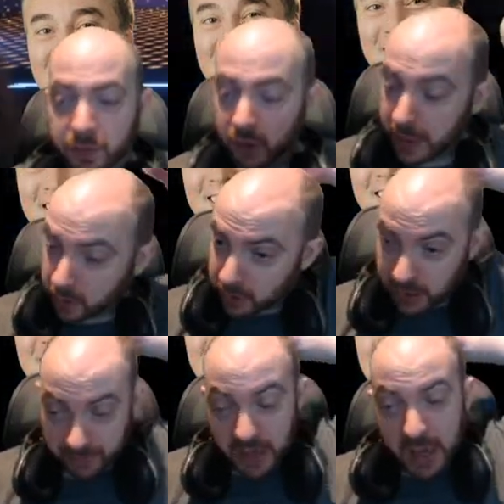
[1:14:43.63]
food and that sort of
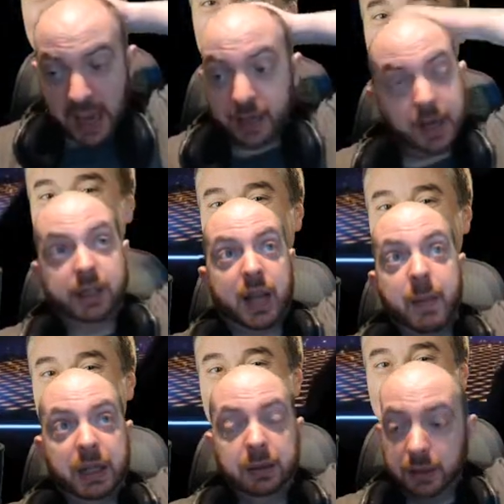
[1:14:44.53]
stuff? It's
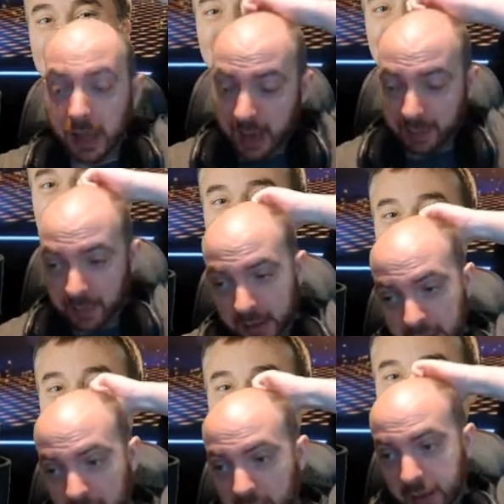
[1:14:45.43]
coming.
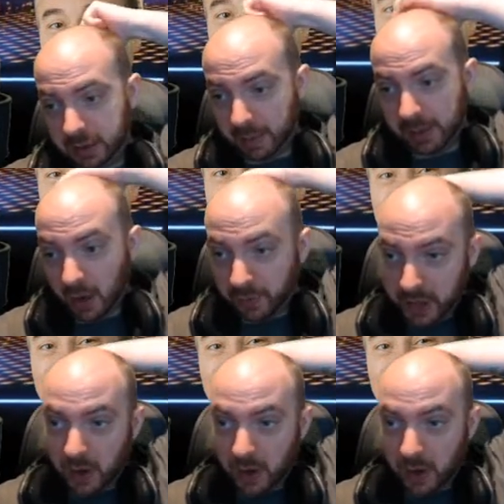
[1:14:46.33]
It's something obviously